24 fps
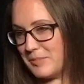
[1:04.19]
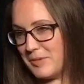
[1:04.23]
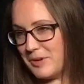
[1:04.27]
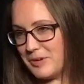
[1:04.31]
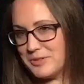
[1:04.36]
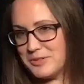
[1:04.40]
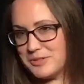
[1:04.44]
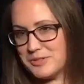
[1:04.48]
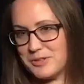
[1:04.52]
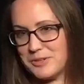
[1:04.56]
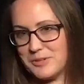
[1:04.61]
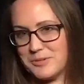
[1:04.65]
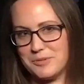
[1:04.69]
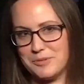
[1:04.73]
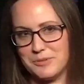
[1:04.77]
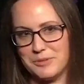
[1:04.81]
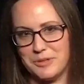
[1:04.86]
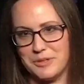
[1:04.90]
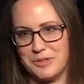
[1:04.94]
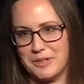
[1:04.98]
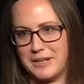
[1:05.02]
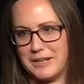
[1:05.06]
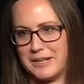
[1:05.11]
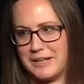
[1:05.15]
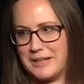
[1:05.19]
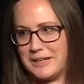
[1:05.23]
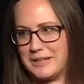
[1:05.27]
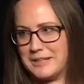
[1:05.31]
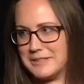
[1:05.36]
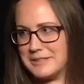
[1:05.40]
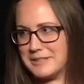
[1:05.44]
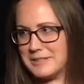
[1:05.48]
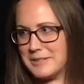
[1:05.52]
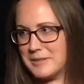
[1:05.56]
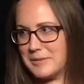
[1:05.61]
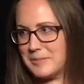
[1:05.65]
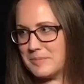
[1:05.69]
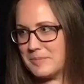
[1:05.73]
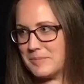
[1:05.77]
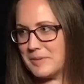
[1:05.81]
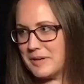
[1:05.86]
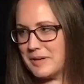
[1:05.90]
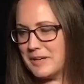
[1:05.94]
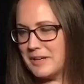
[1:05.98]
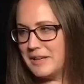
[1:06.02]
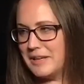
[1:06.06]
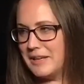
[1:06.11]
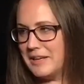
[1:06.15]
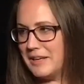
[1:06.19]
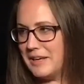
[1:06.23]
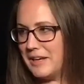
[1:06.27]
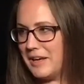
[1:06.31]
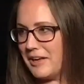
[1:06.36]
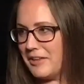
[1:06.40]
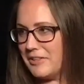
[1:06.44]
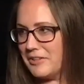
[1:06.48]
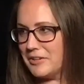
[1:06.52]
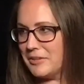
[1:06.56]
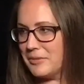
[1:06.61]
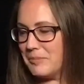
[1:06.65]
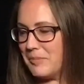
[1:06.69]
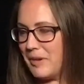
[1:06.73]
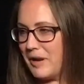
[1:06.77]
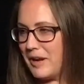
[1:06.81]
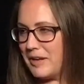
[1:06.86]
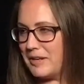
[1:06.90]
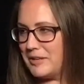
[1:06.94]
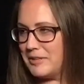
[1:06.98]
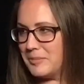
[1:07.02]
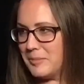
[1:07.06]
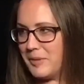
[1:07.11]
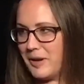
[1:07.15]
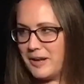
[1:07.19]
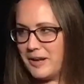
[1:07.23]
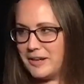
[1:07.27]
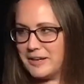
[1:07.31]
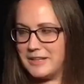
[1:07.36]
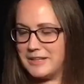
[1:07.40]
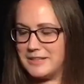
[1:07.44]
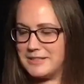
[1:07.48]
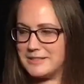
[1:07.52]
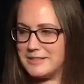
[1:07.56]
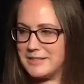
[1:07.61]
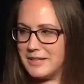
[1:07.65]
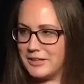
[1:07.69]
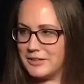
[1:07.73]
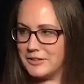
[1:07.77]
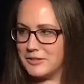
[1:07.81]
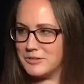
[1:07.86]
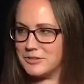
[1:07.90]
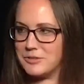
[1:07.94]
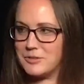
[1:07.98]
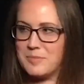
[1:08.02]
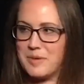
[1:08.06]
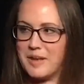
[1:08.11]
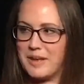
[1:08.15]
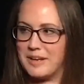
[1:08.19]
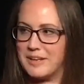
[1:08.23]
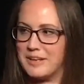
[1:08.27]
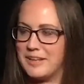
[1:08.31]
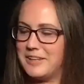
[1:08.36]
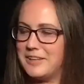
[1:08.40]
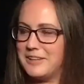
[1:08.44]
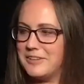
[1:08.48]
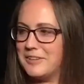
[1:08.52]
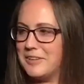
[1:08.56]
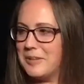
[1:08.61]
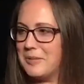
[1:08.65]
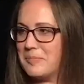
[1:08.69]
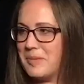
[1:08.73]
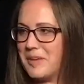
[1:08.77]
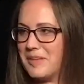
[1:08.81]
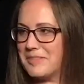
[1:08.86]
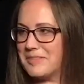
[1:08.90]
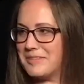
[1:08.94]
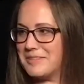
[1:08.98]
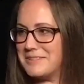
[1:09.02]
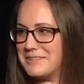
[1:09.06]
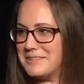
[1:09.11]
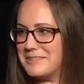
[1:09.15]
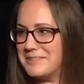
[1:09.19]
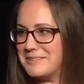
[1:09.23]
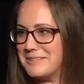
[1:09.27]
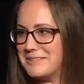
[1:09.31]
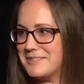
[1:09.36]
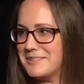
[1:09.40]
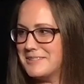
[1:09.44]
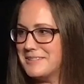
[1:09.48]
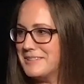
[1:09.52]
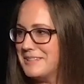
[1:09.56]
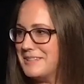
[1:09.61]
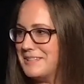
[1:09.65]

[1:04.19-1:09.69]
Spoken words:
also learning some other mind-body psychosomatic healing methods.